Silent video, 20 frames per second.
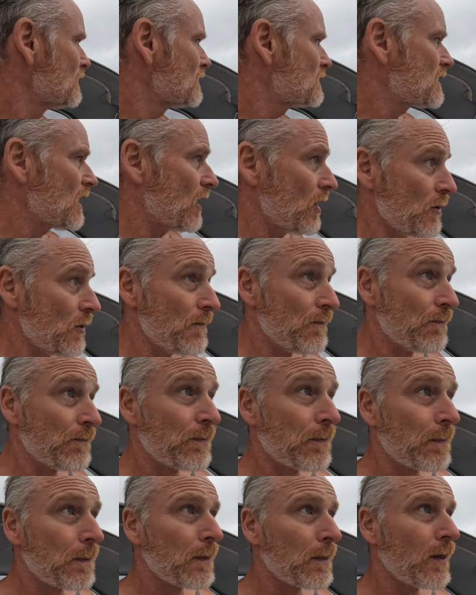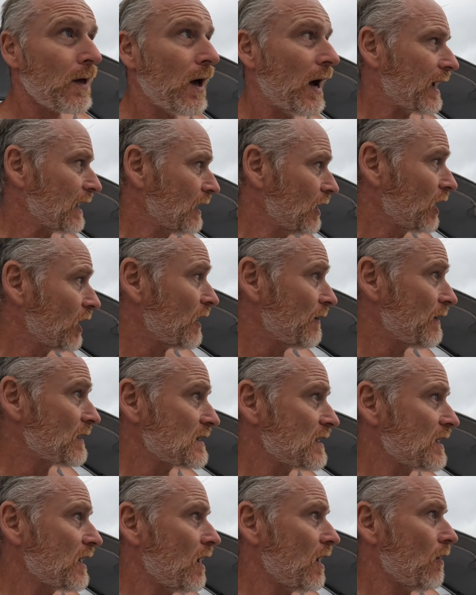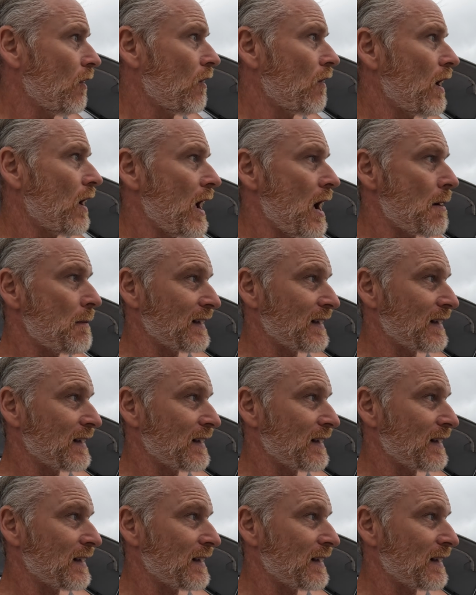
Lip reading: So I can look at this and go, all right,